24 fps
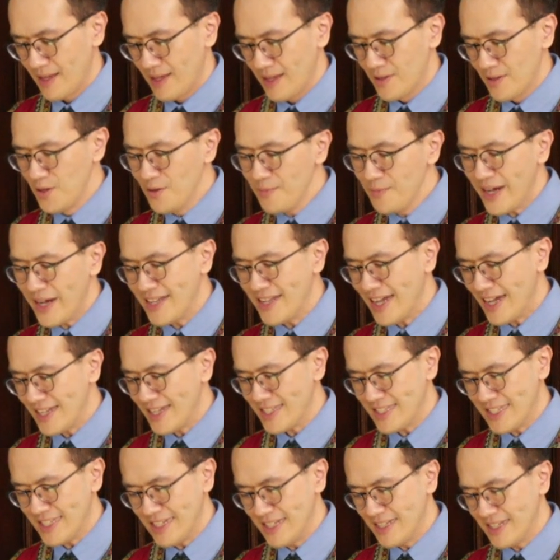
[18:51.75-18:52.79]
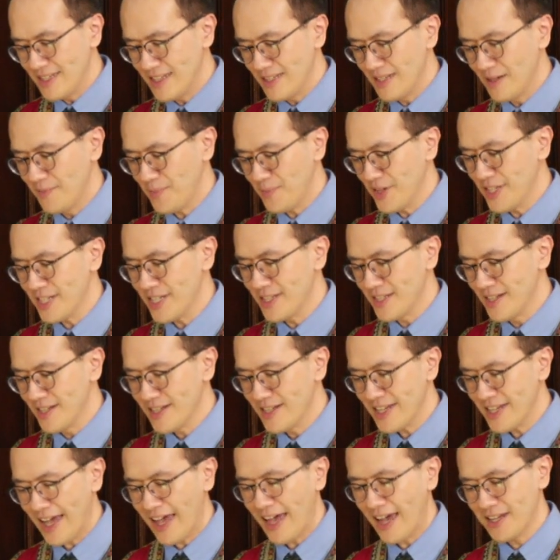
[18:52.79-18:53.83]
You might not see the President
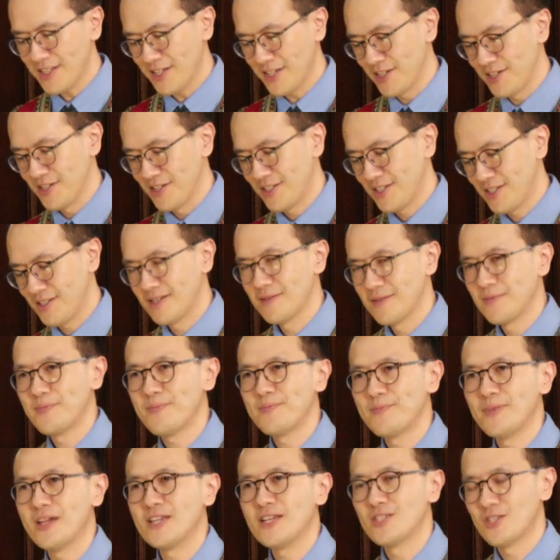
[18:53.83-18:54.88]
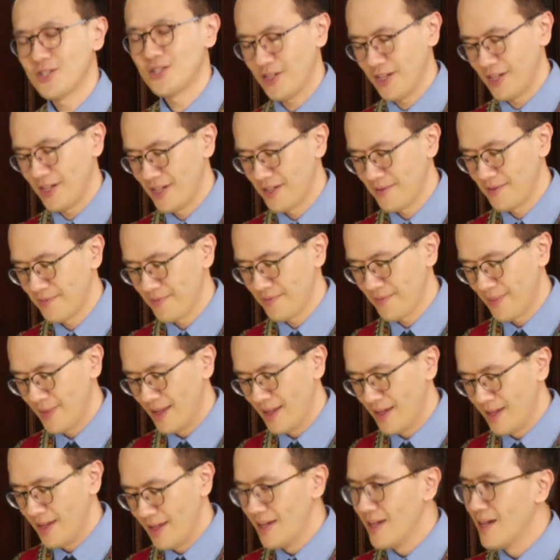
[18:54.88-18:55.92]
Carter's picture,
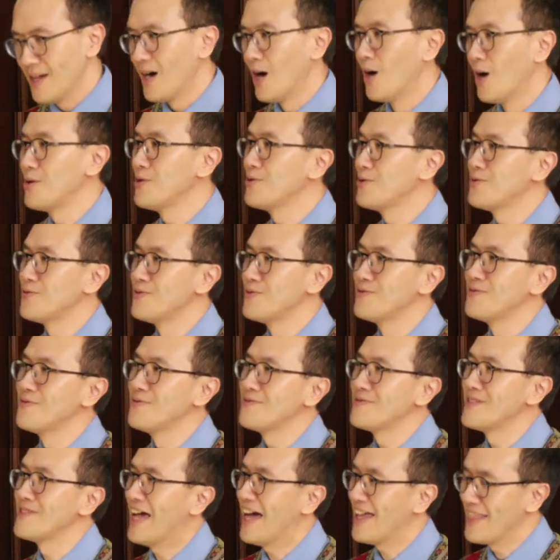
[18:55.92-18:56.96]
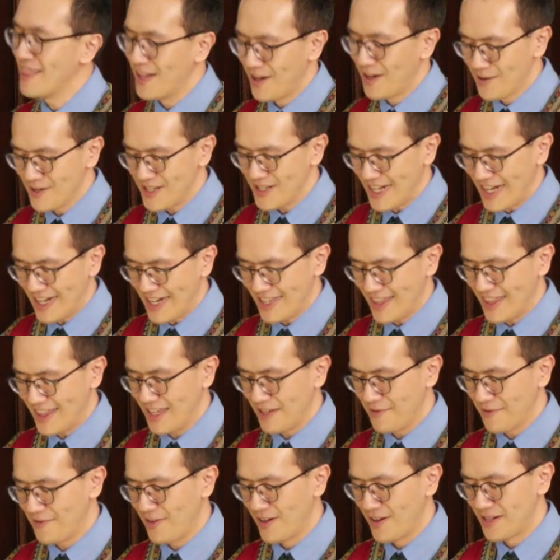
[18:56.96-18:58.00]
or you do not know
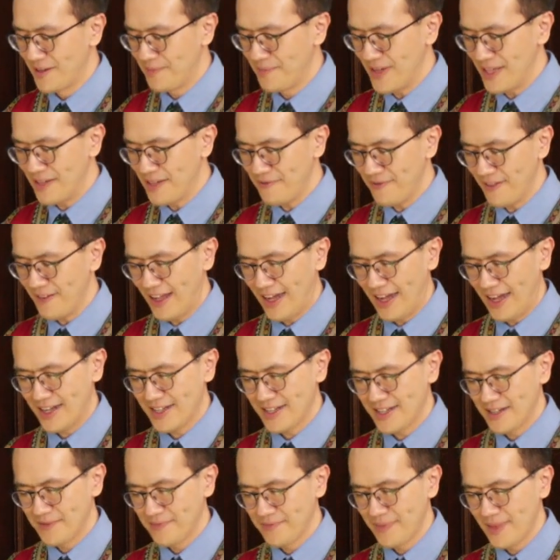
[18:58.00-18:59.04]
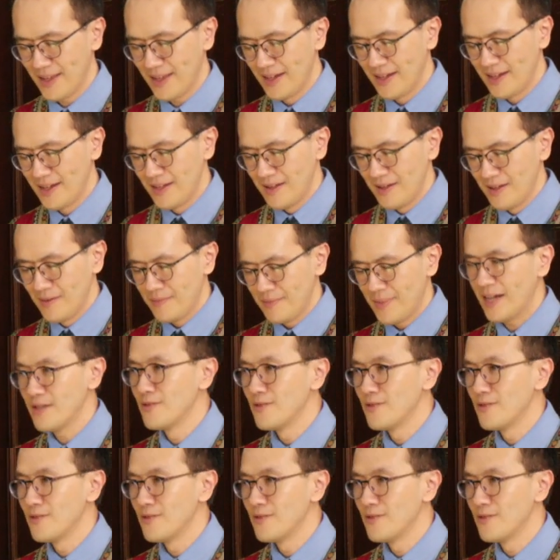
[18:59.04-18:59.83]
Kathy from the PFLAG, but you